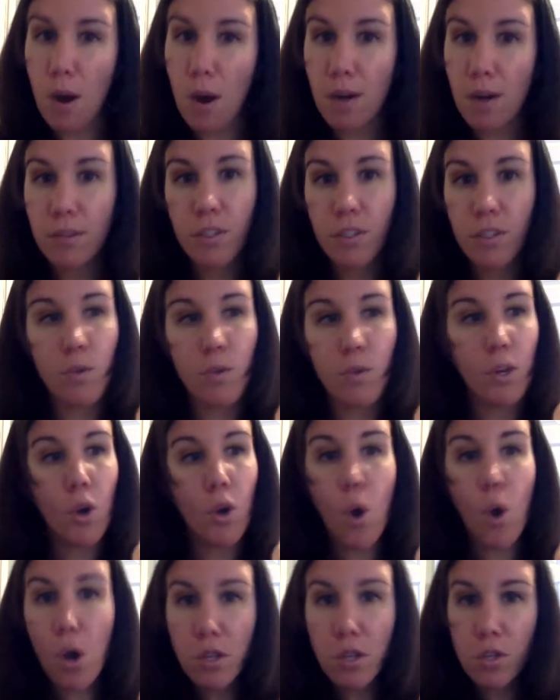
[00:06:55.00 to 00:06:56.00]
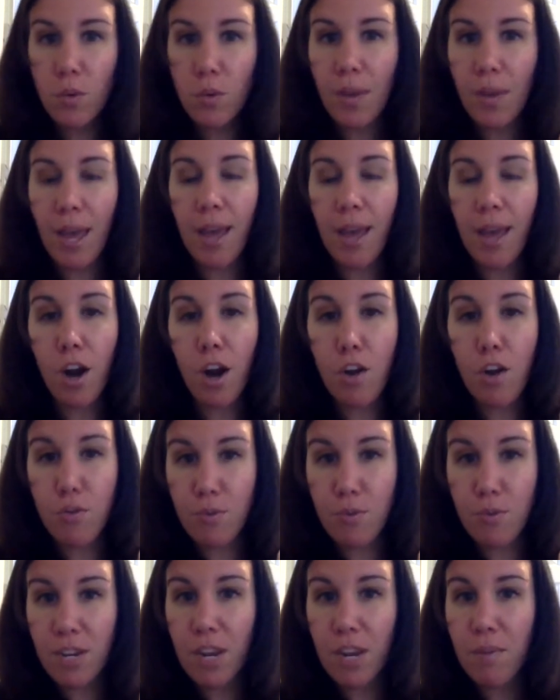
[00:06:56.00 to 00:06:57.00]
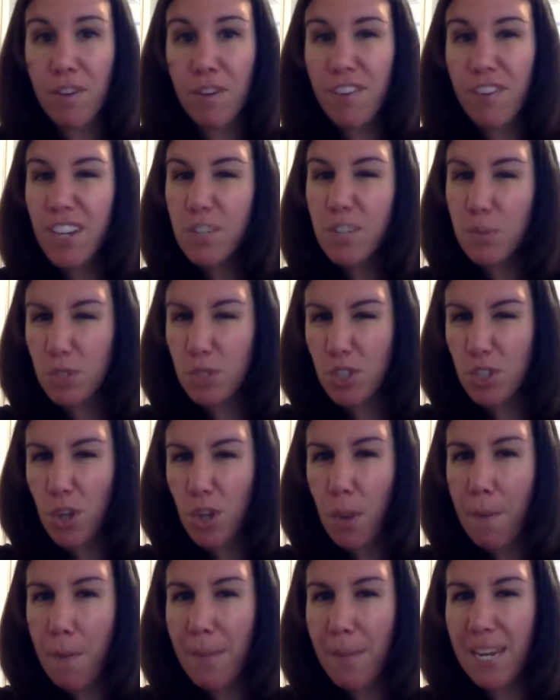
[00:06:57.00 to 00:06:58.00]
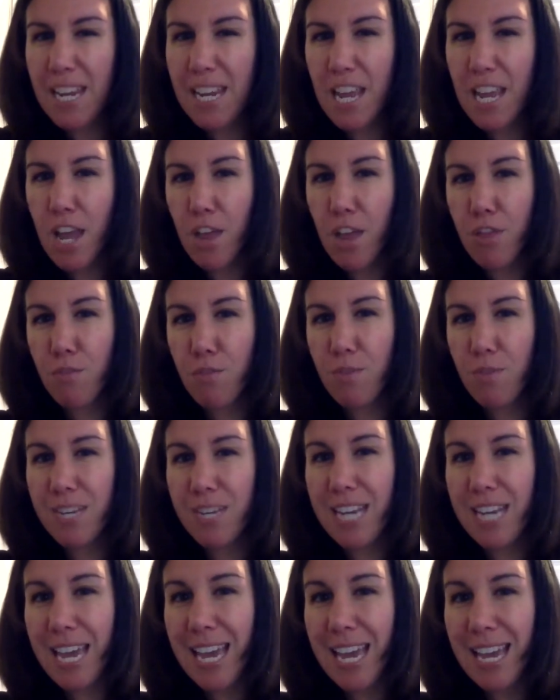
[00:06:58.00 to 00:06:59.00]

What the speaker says: So you can also get our 3-day refresh, which is our mini 3-day